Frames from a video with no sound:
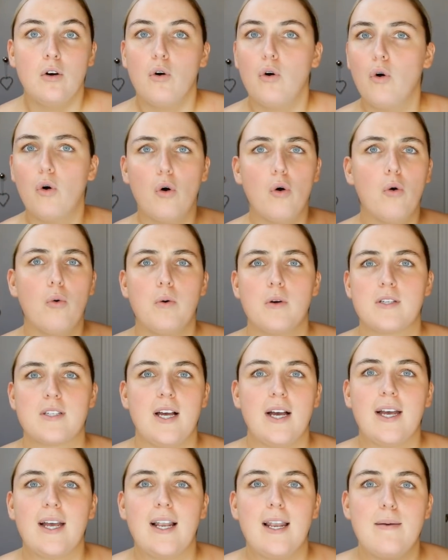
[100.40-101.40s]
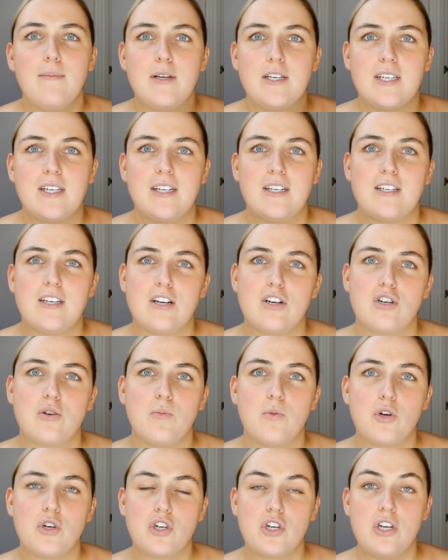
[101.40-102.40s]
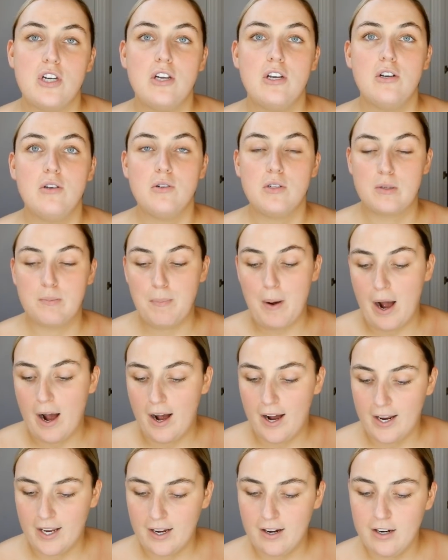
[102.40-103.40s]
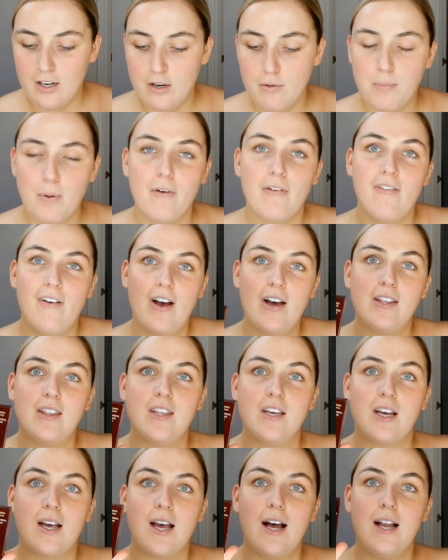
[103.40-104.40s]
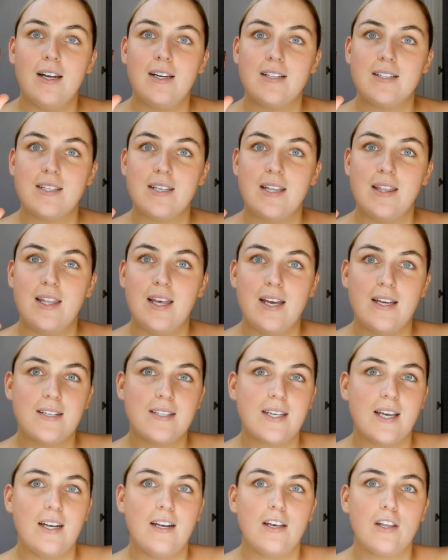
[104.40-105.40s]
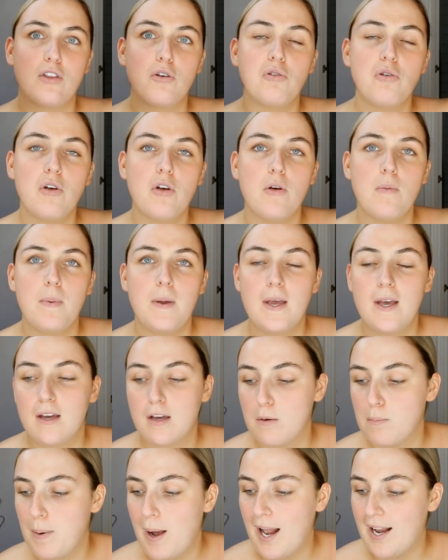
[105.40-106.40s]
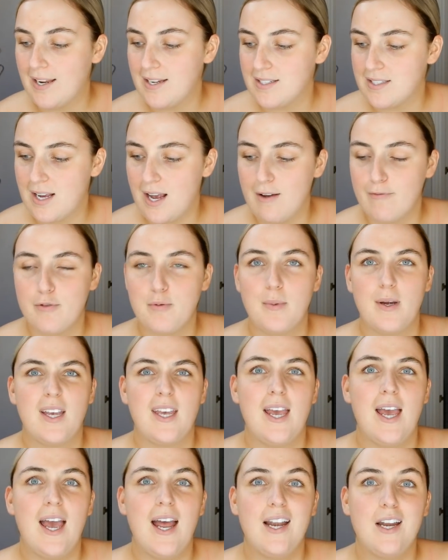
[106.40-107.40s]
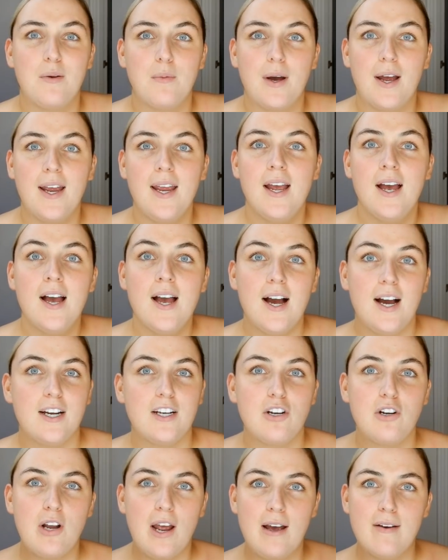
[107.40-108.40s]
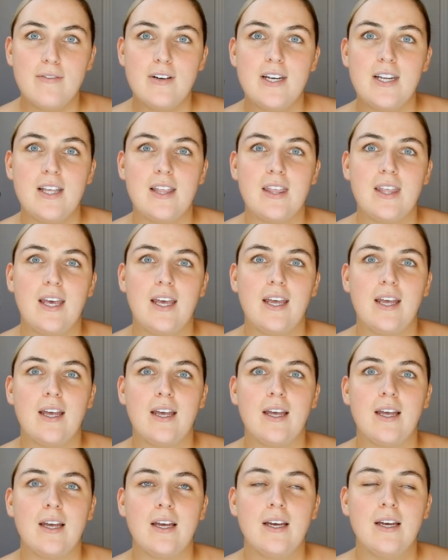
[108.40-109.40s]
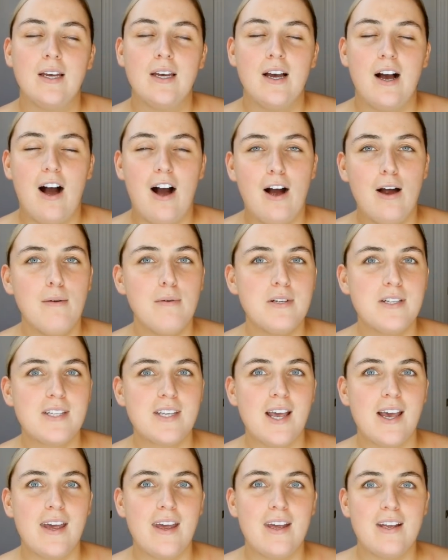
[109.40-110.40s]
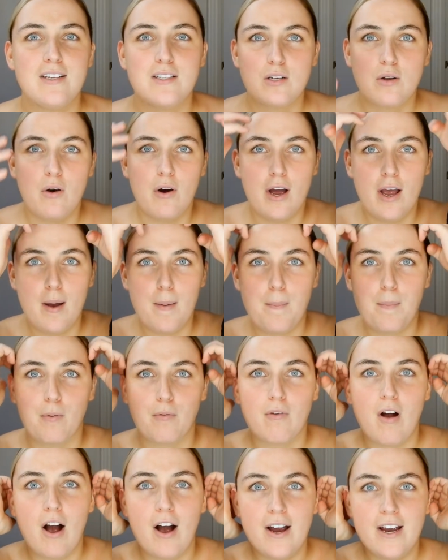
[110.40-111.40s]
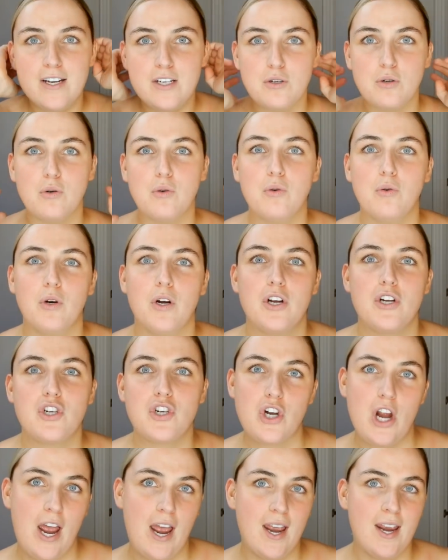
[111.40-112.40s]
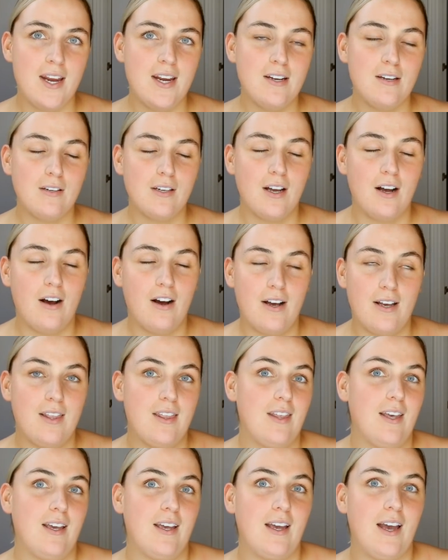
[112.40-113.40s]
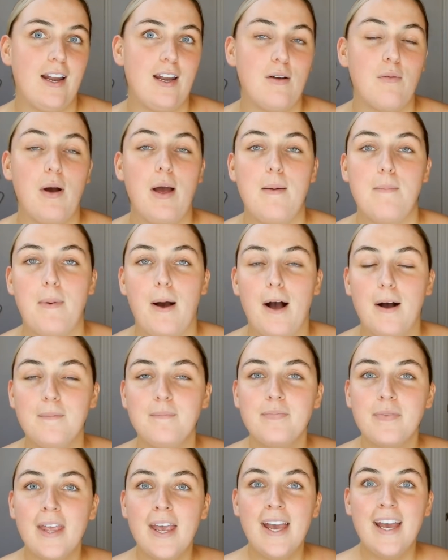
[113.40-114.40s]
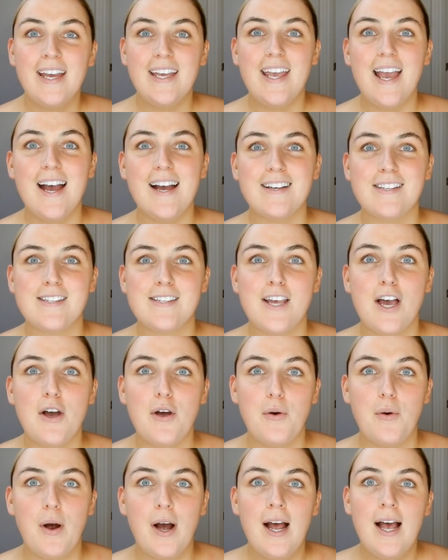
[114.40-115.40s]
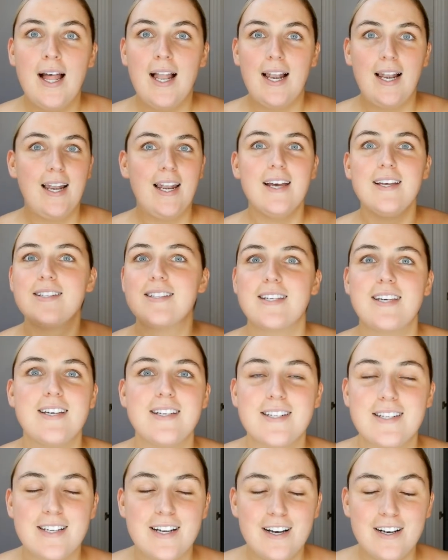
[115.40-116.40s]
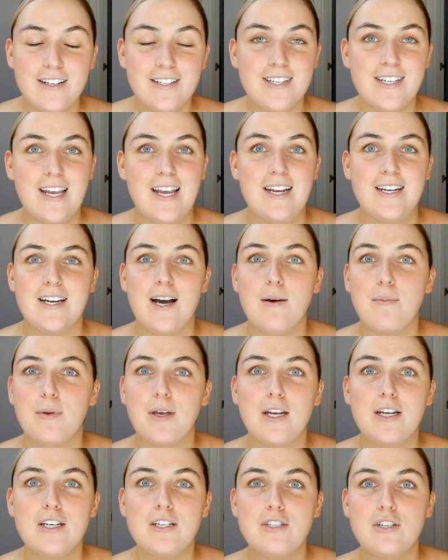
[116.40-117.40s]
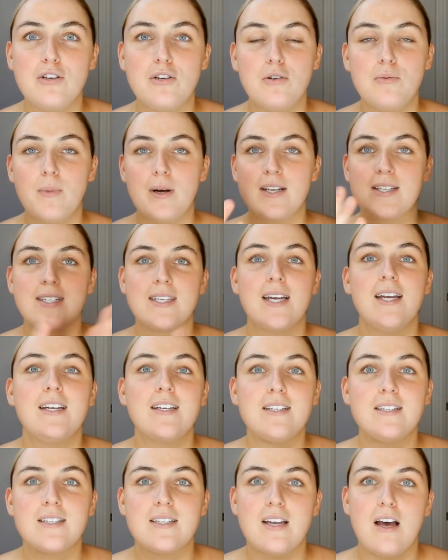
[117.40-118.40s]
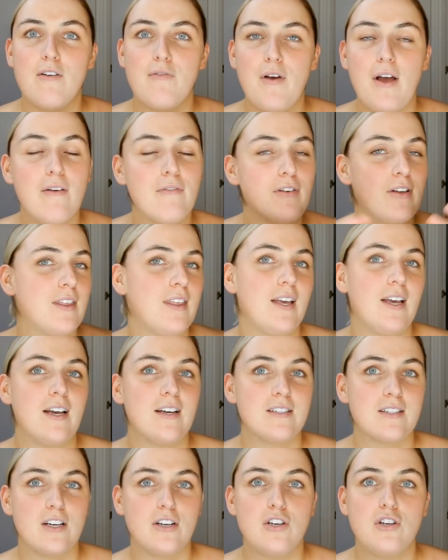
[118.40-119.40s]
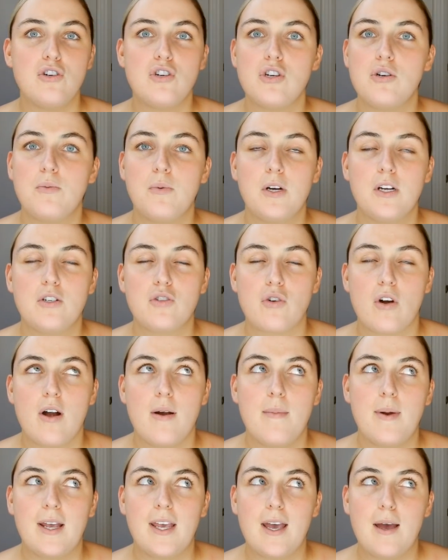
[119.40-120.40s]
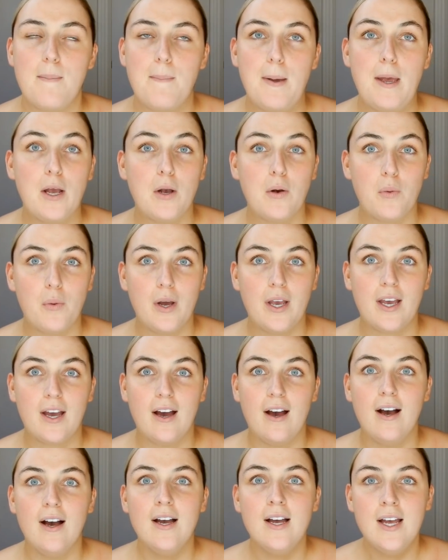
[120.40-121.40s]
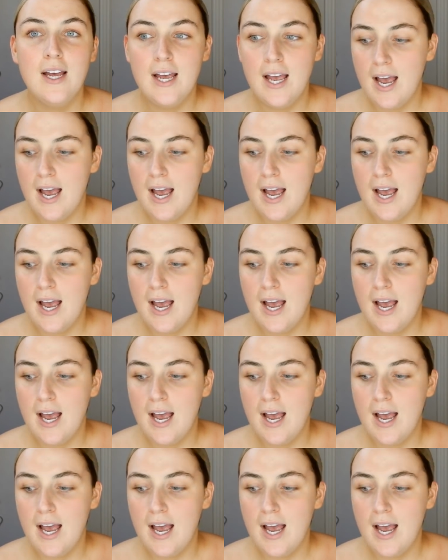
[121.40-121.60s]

or was like a limited edition what she used, but I kind of preferred the colours in this, and I thought it would be a good palette to have in my kit anyway. I don't have anything, I would say it's quite a bridal shade, I think, anyway. But yeah, so let's get started. I'm gonna do my skin and stuff, everything as I usually would, try and make it a bit quicker,